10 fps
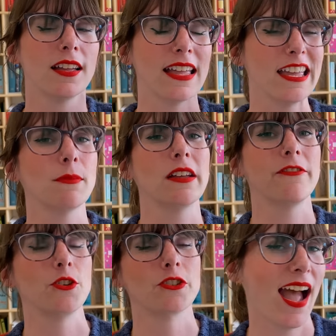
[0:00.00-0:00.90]
in my
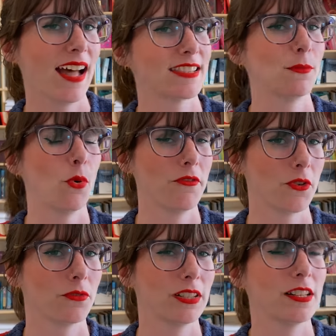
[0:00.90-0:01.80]
future at some point for
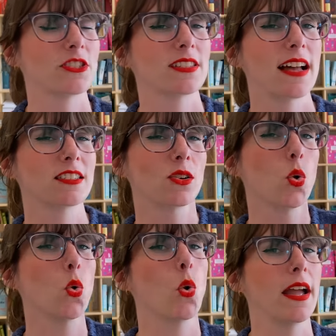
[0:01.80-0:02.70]
real. It just hasn't
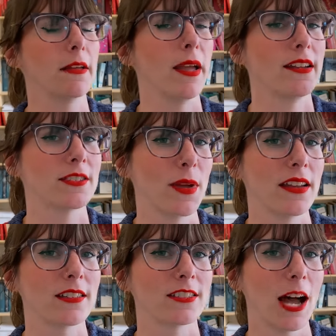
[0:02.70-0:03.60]
quite made its way
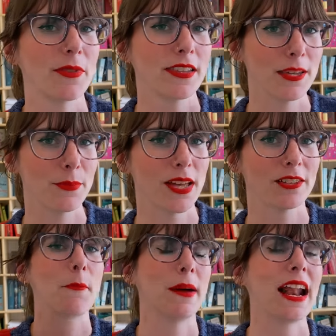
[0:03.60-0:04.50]
to the top of the heap yet.
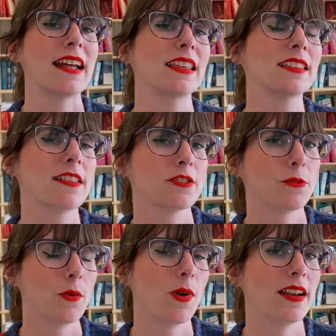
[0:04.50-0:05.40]
But I think that this would be
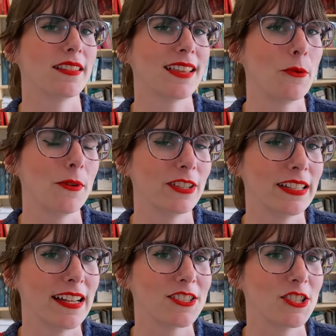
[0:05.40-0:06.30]
one that would be really
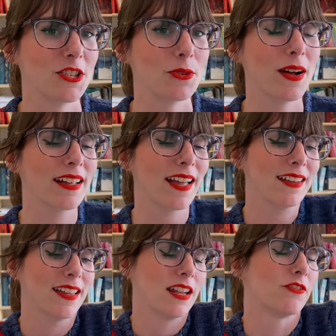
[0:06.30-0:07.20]
nice to do again
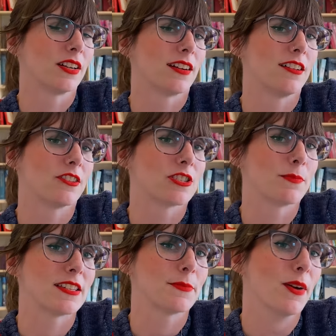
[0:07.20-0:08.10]
in a fun color,
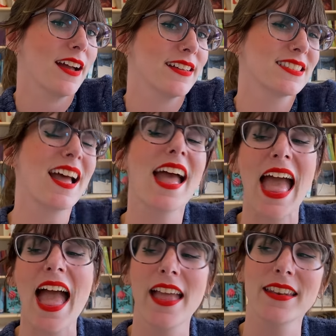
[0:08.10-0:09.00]
surprise, surprise.
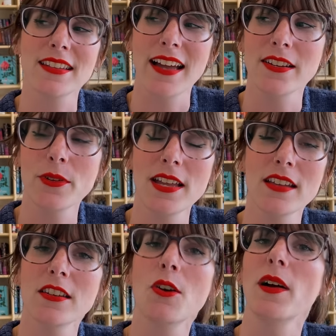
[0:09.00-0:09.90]
And I don't yet
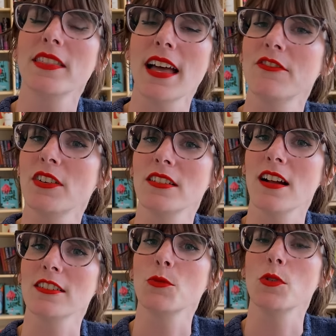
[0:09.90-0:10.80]
know what that fun
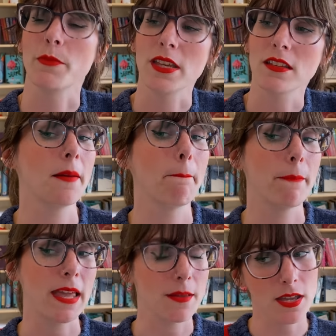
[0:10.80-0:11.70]
color will be.
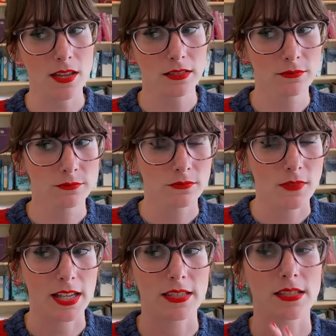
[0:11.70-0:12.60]
Maybe
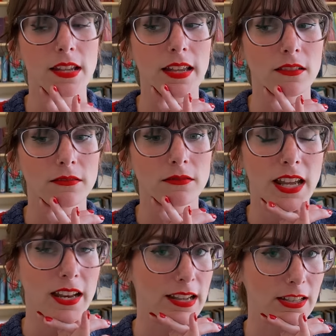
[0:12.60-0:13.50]
it's knit
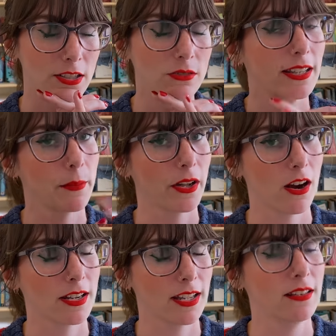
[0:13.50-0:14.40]
in a yellow, like my
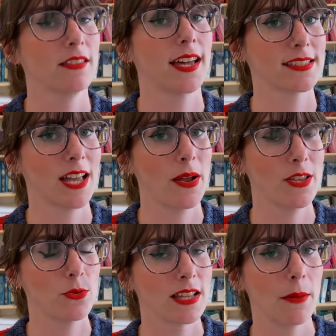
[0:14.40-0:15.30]
cardigan, and that is how I
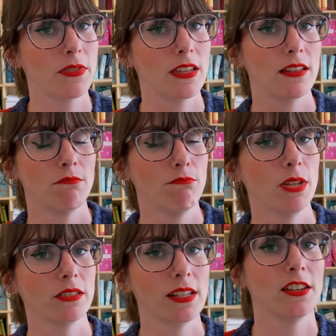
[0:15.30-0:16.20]
use up the
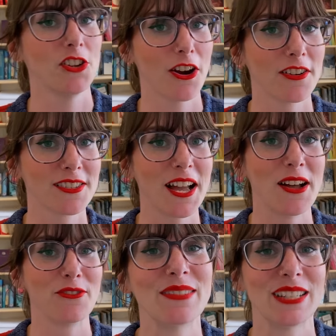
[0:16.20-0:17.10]
million yards
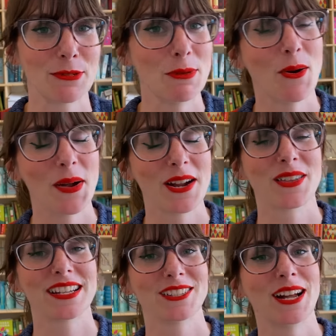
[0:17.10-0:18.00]
of Touch Me mohair that I
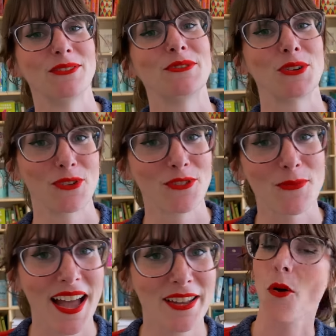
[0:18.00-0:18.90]
still have left over from
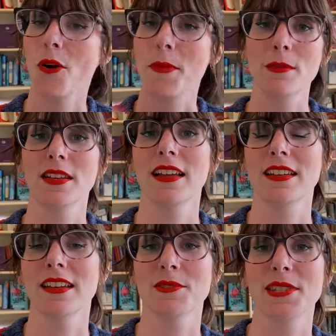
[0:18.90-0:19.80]
that. Or maybe I
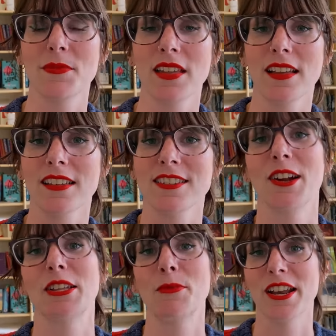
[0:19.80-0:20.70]
knitted something
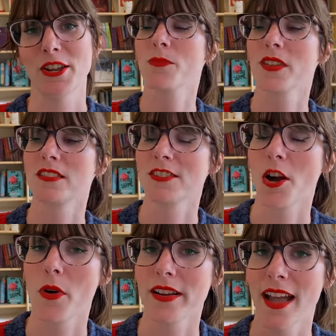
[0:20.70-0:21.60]
entirely brand new that is
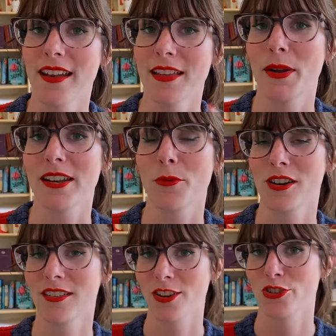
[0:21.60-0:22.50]
nowhere yet in my knitwear
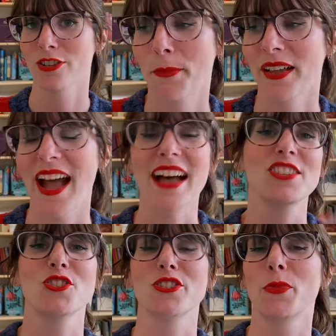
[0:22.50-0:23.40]
collection. But as
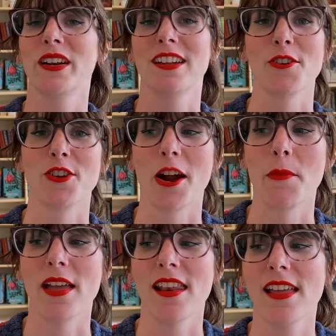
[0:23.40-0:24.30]
just a one color
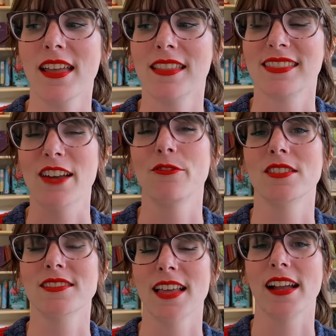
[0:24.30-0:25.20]
garment, that
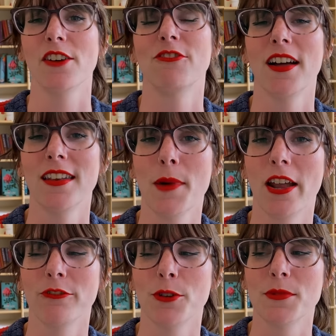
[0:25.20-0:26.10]
feels like a fun amount
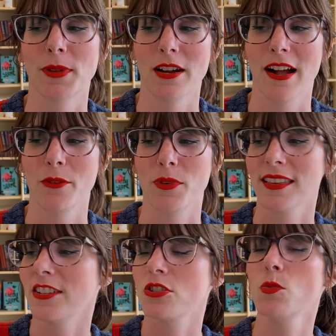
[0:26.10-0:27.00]
of room to play around with.
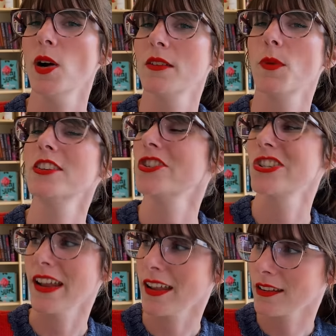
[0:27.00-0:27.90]
Like just what, what
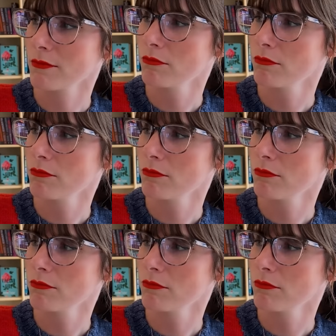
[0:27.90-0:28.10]
shade